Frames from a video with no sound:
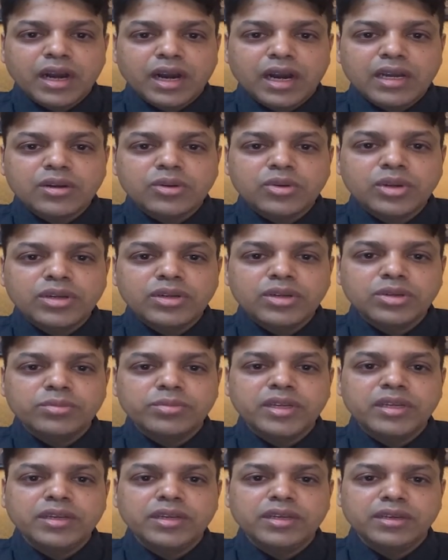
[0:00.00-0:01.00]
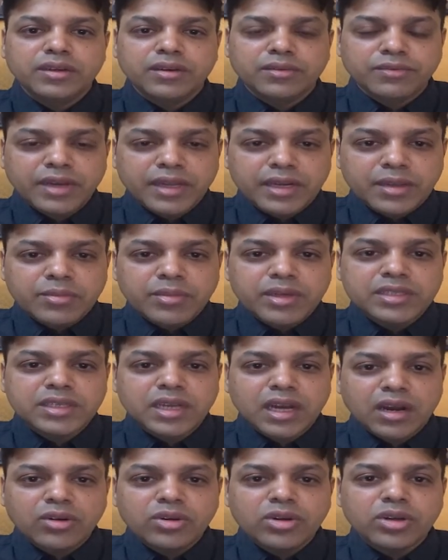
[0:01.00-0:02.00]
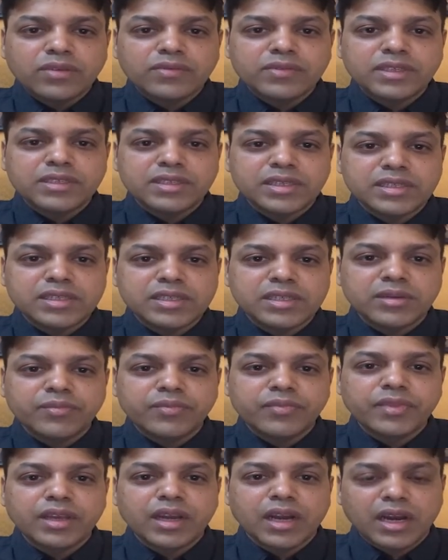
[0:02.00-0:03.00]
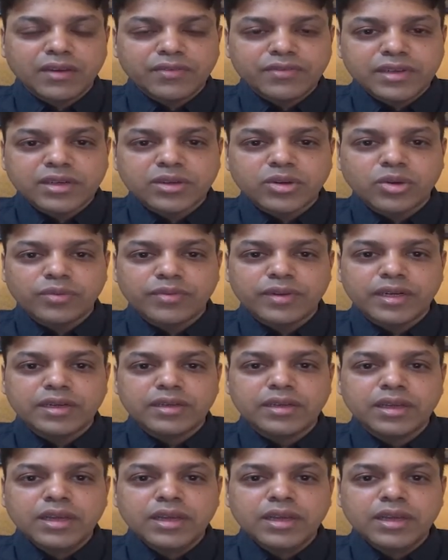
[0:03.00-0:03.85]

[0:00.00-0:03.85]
are going to be very much out of the system after covid